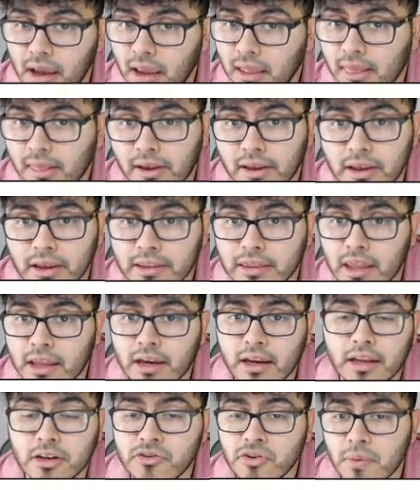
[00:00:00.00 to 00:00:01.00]
like it
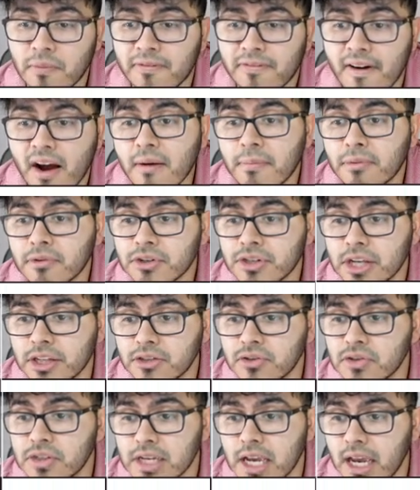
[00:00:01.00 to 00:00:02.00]
did, it jumped five percent
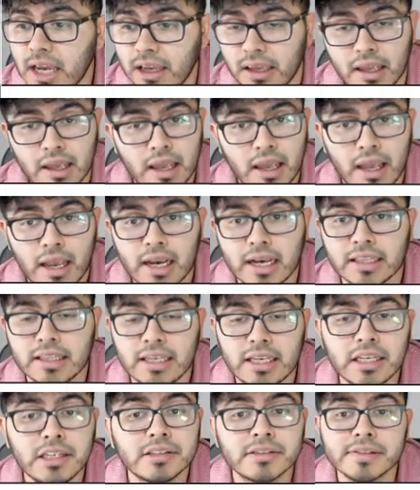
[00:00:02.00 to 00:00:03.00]
today. It can
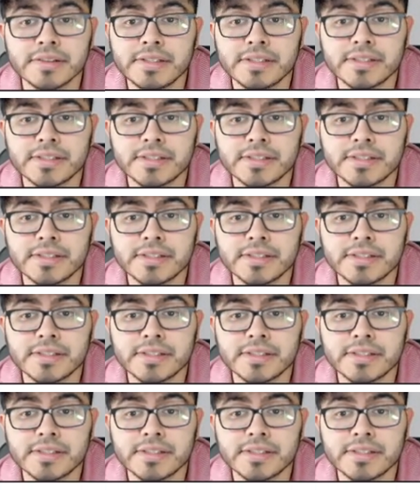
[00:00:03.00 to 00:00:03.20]
easily